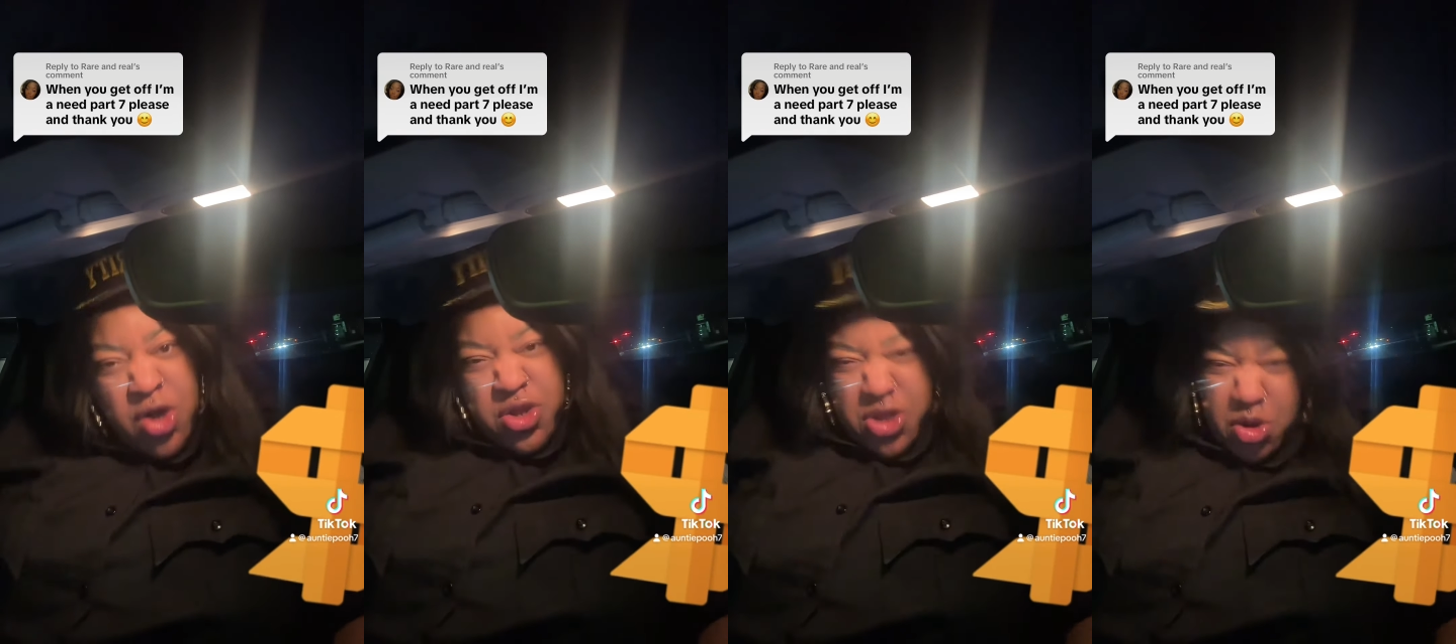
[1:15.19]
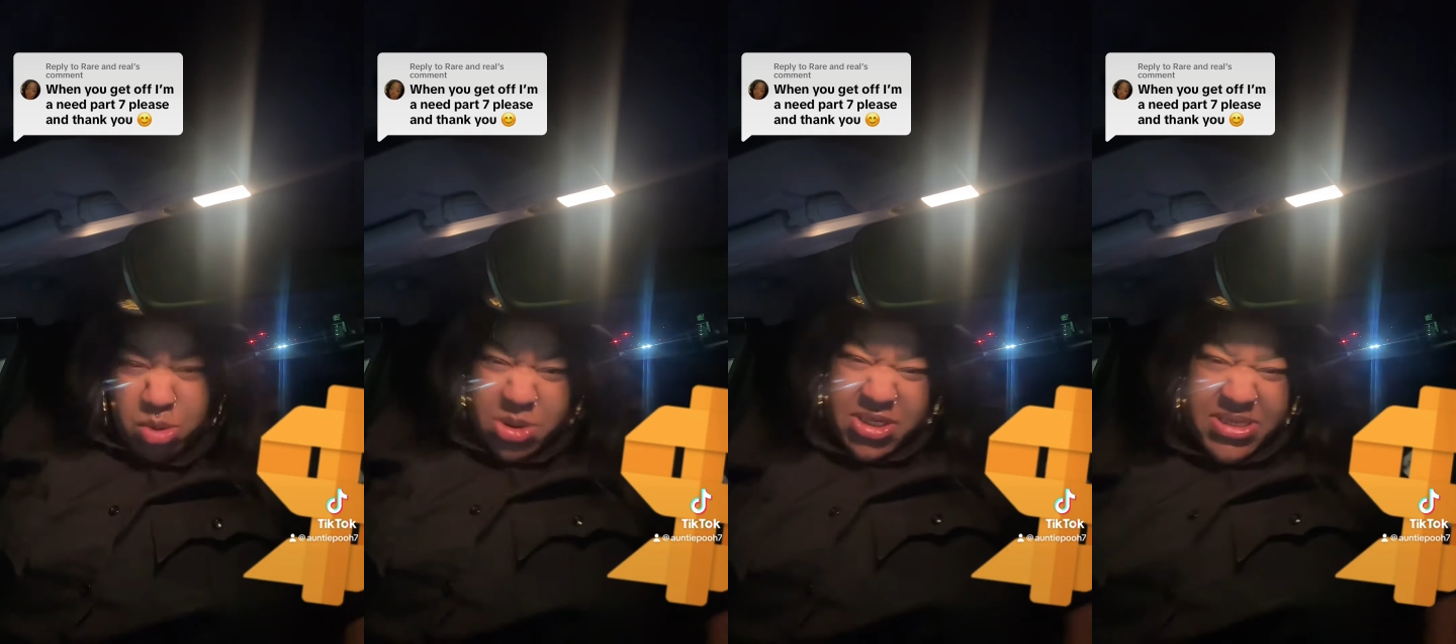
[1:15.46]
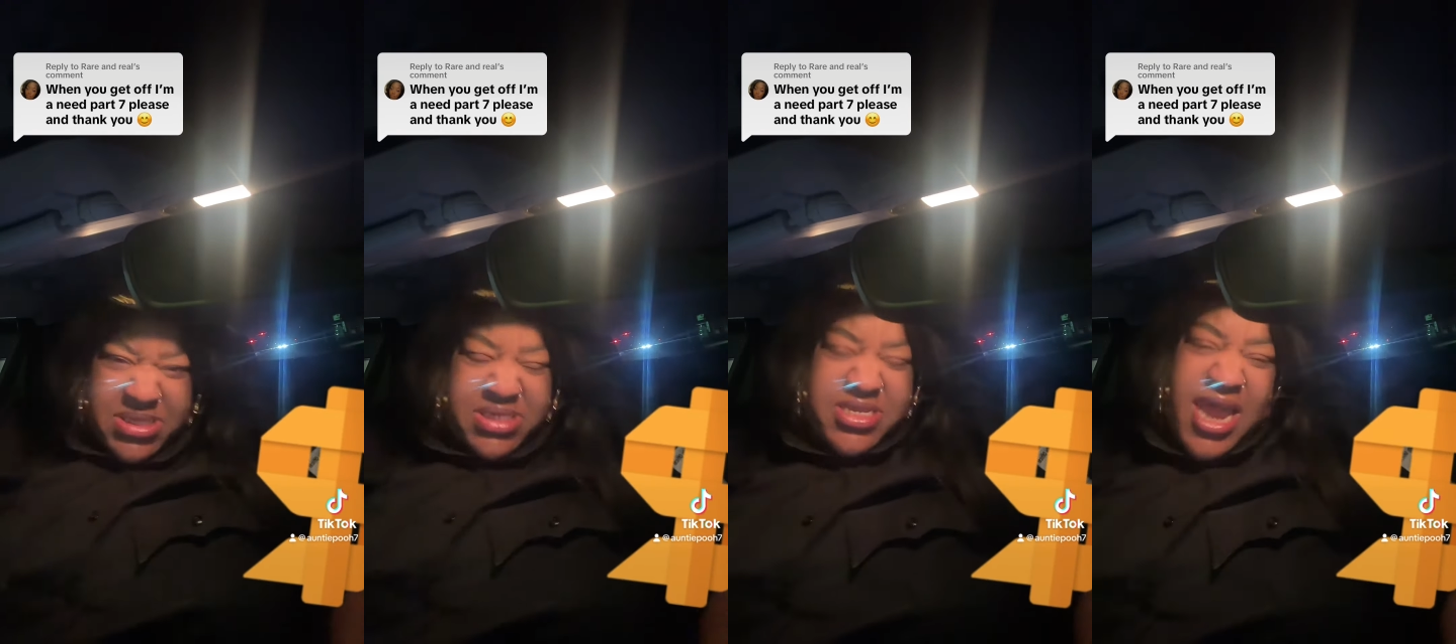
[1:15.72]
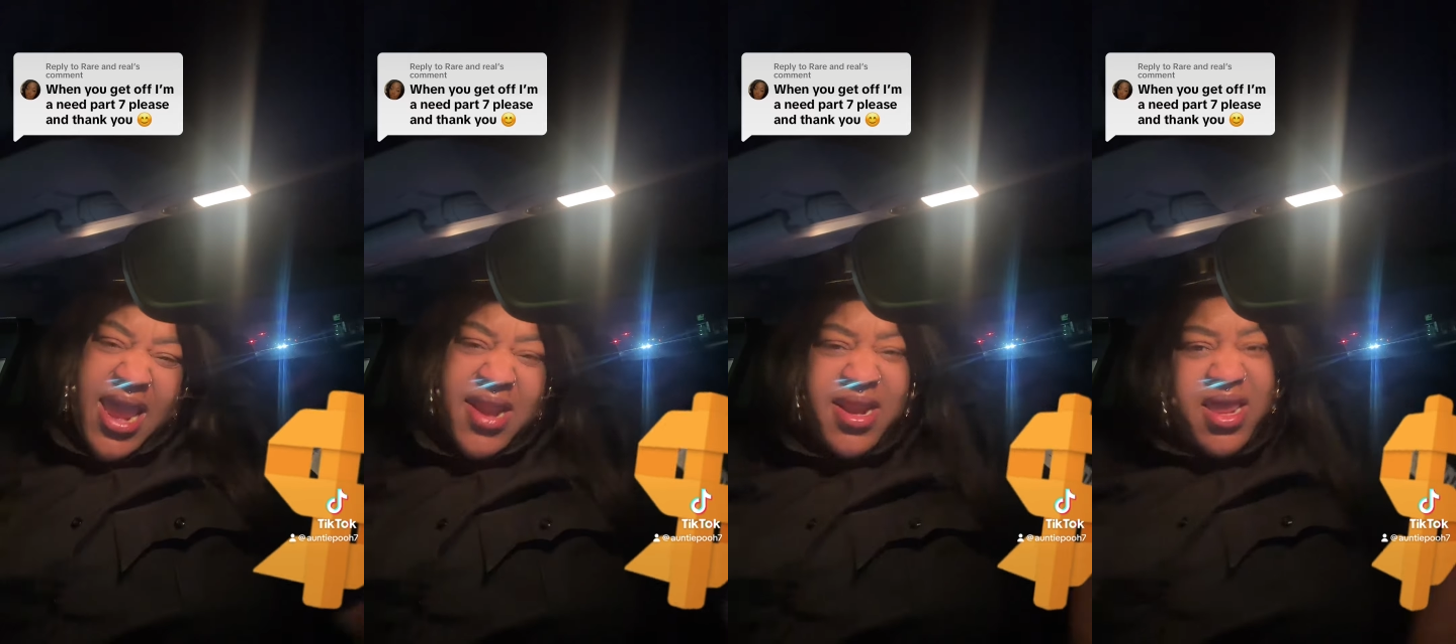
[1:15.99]
you just
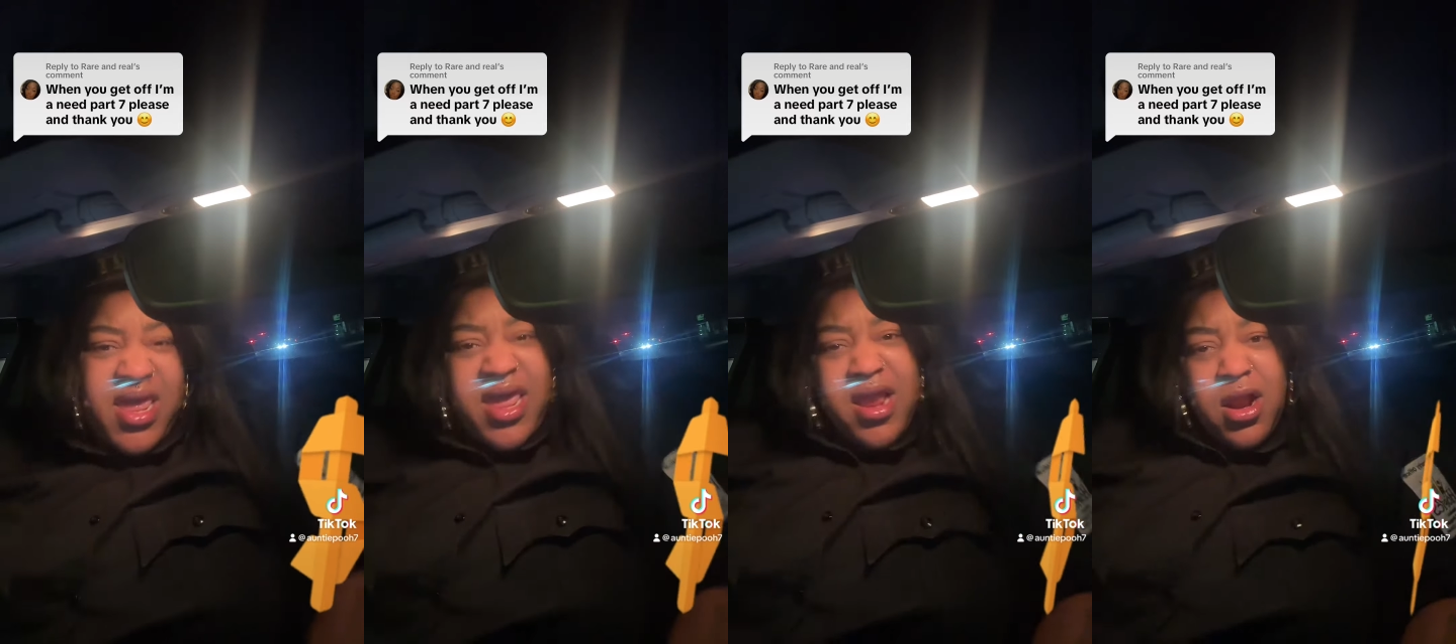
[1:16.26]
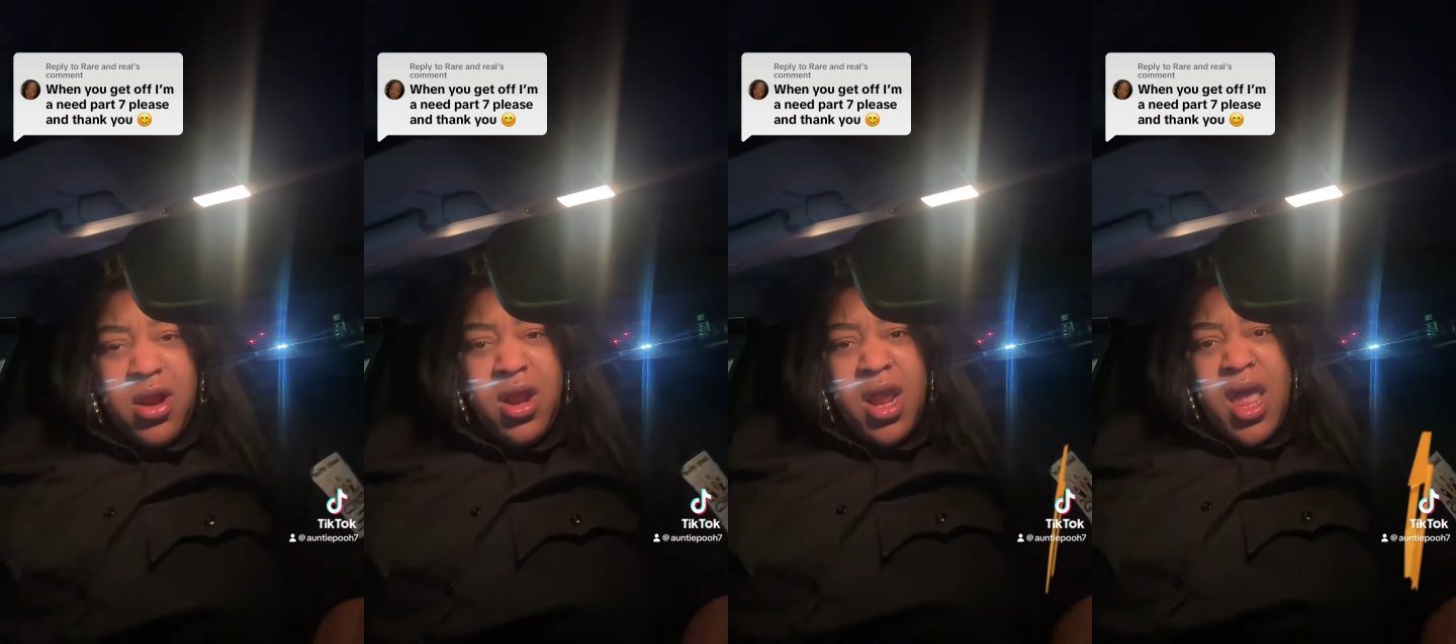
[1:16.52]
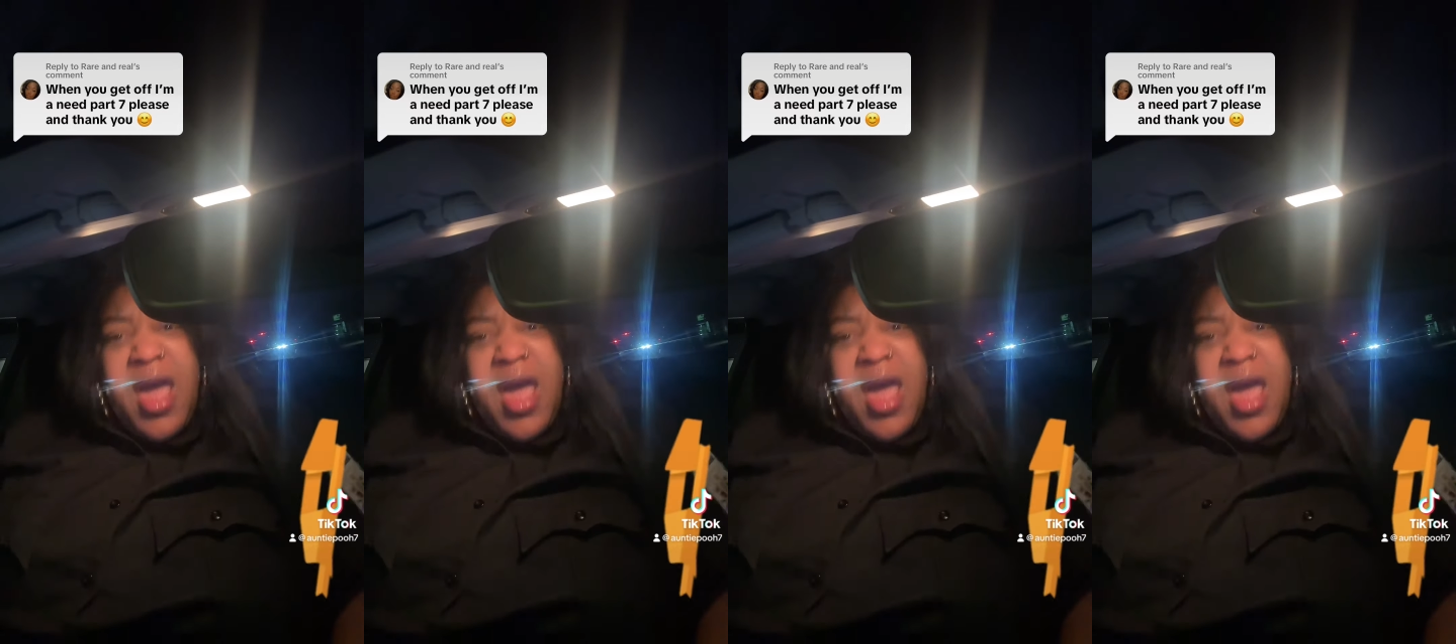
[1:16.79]
standing here